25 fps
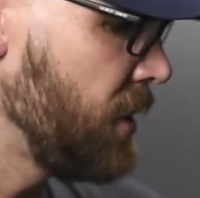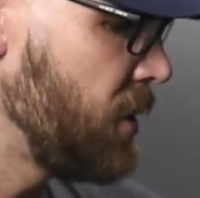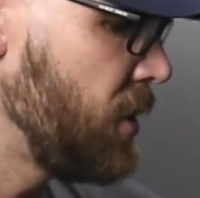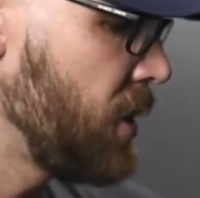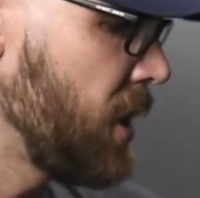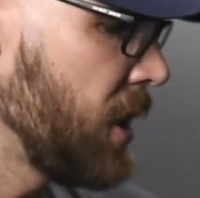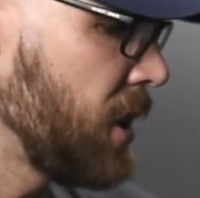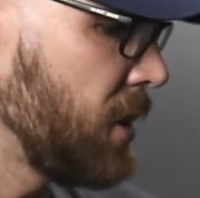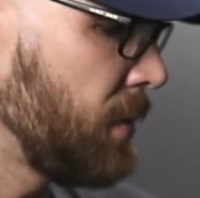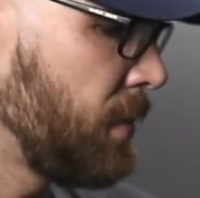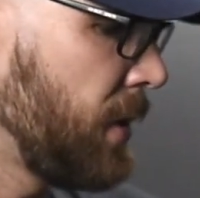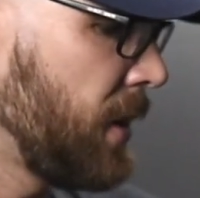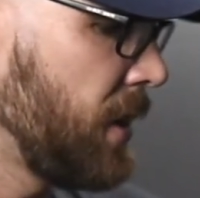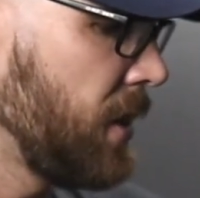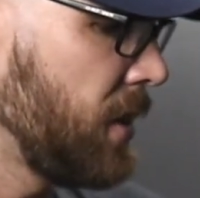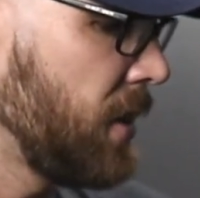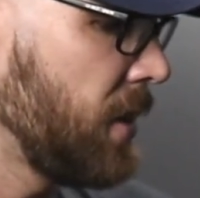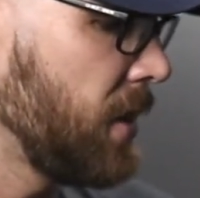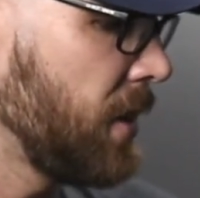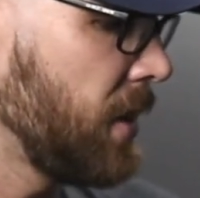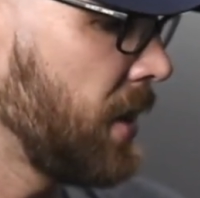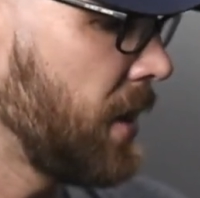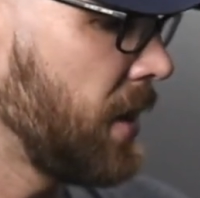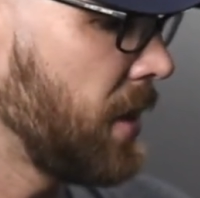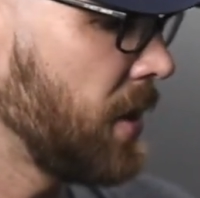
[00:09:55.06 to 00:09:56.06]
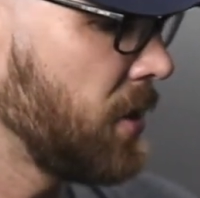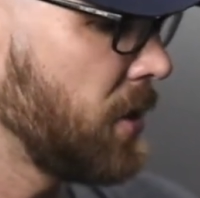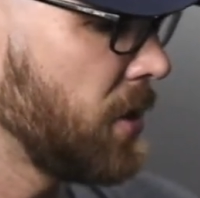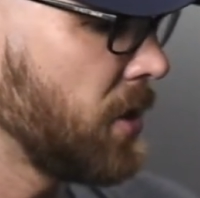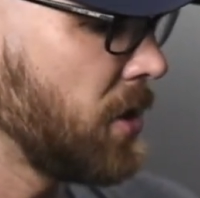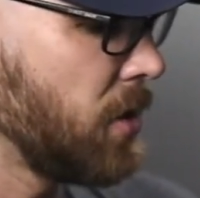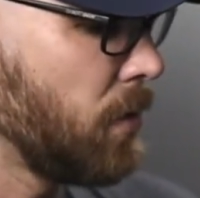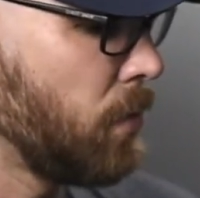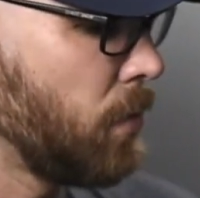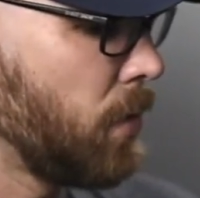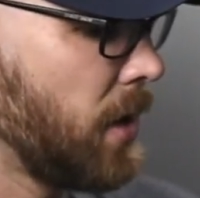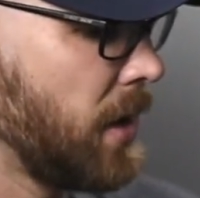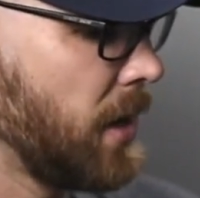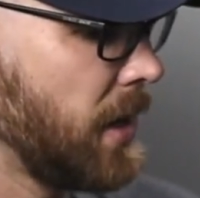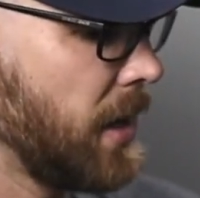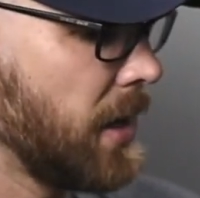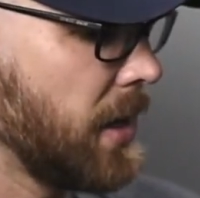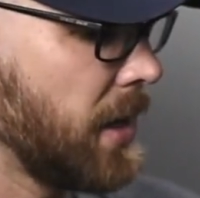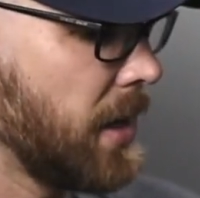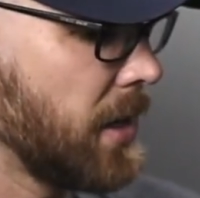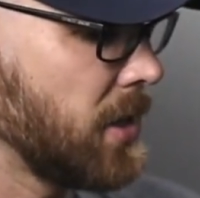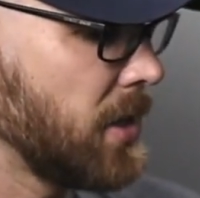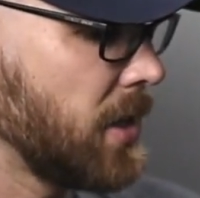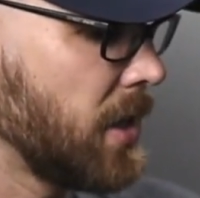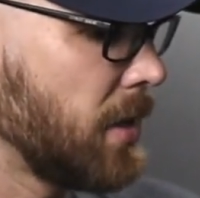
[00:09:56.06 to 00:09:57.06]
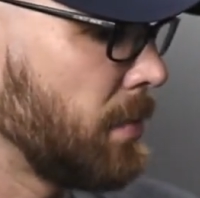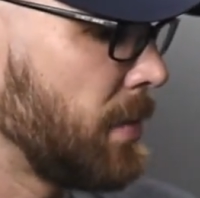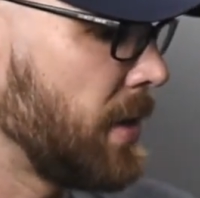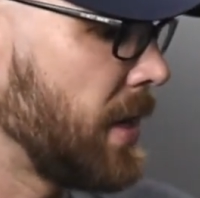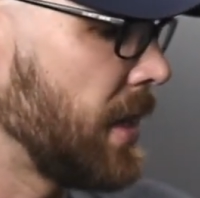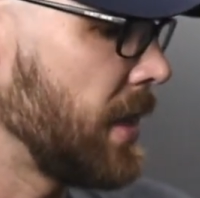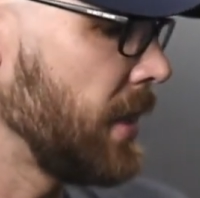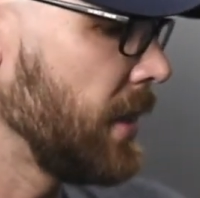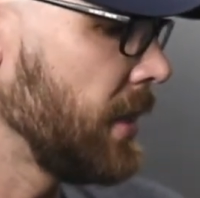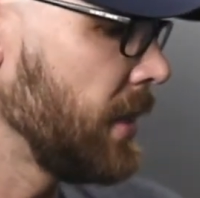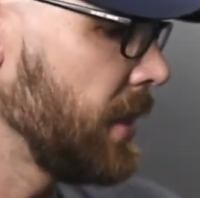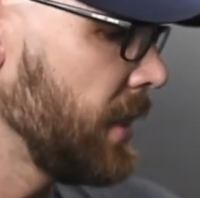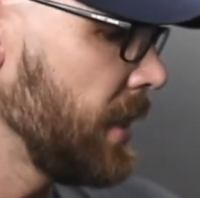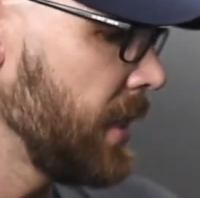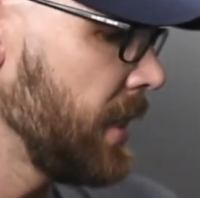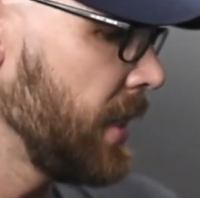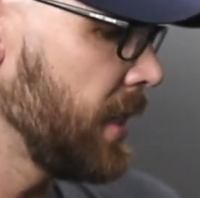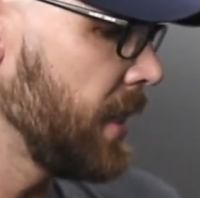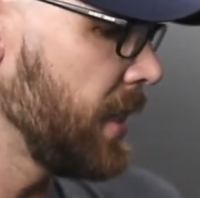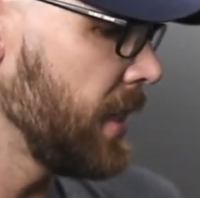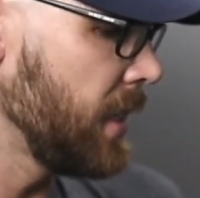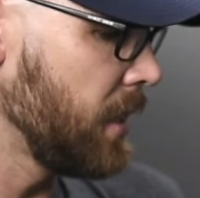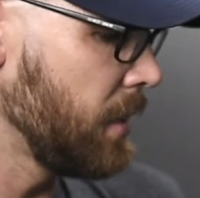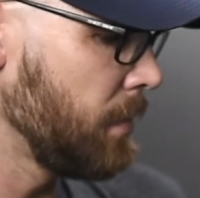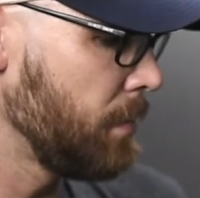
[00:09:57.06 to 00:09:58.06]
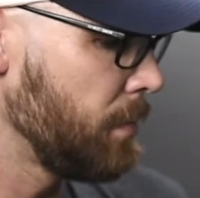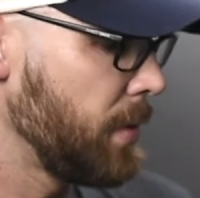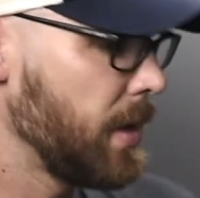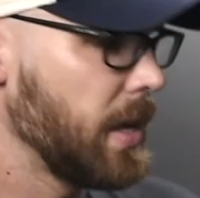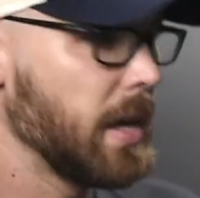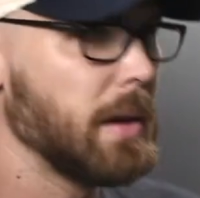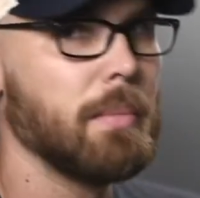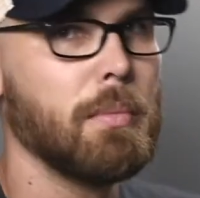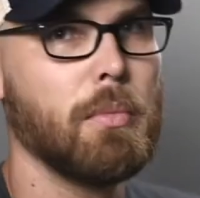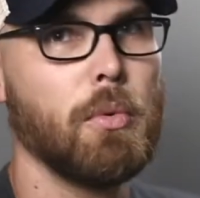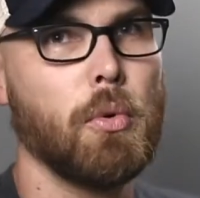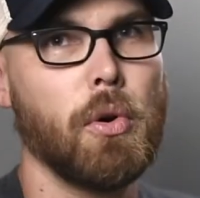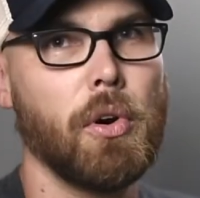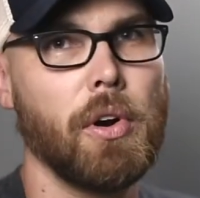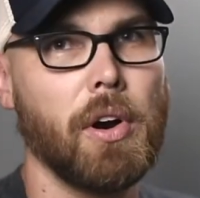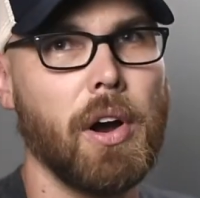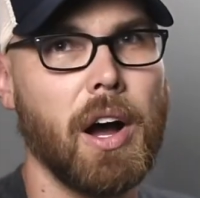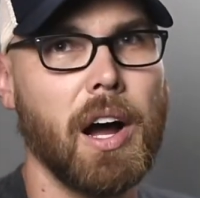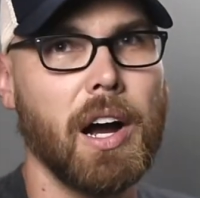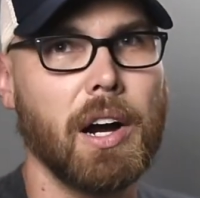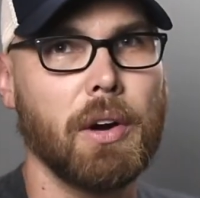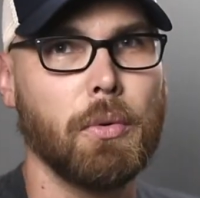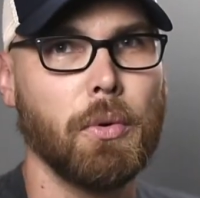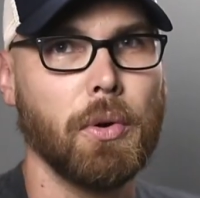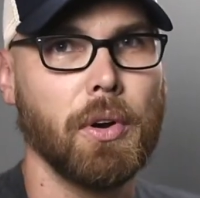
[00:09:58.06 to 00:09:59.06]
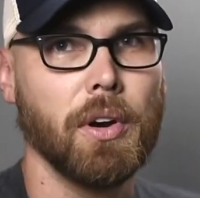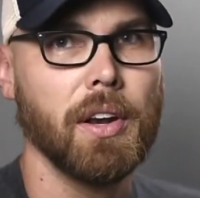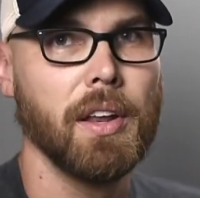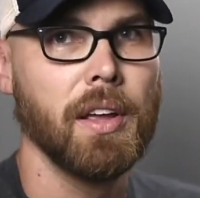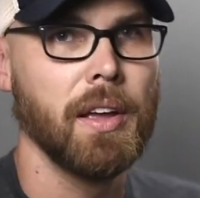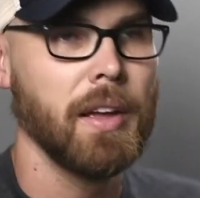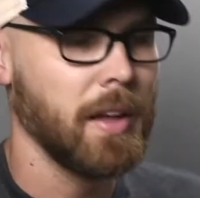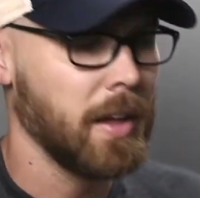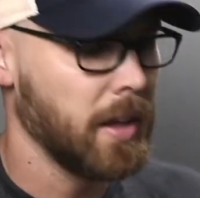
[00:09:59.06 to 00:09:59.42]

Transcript: adjustment, and this is the one that gets to be a little bit more awkward,